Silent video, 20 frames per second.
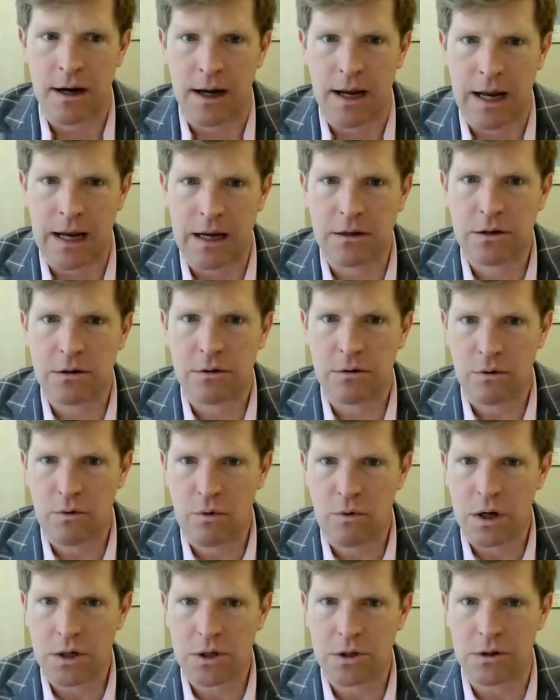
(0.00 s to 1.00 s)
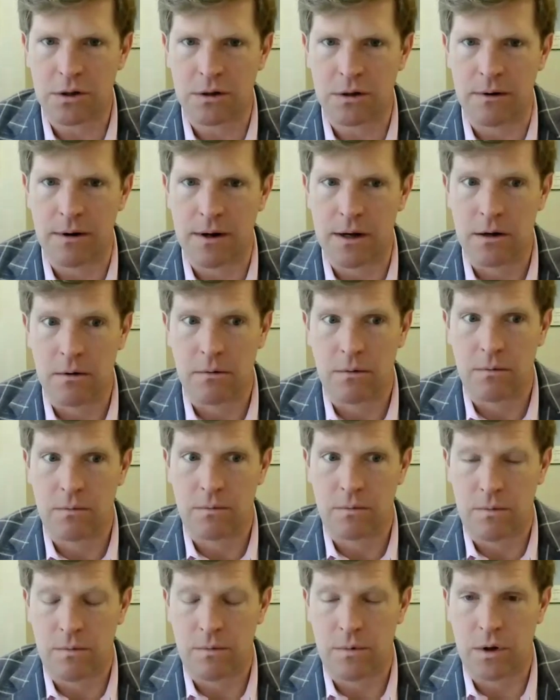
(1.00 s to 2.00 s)
answer the question,
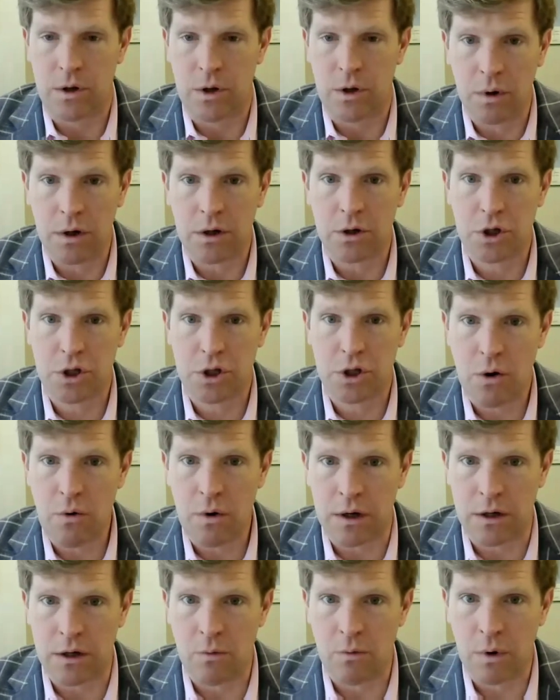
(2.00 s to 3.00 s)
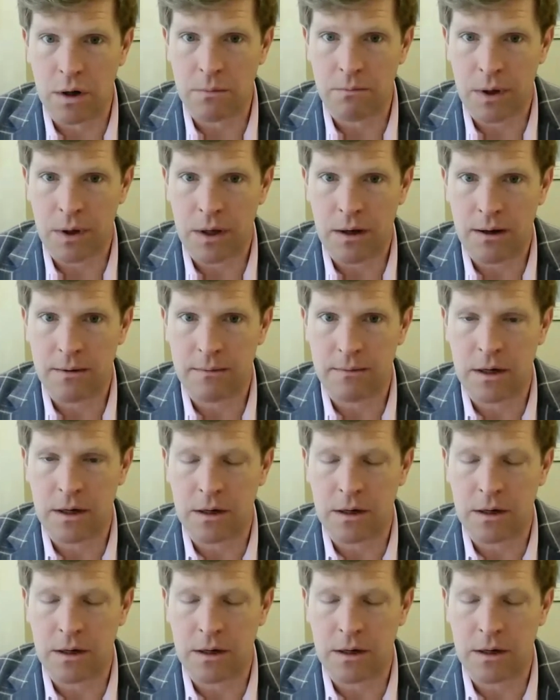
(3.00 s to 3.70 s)
you want to show it. You want to be,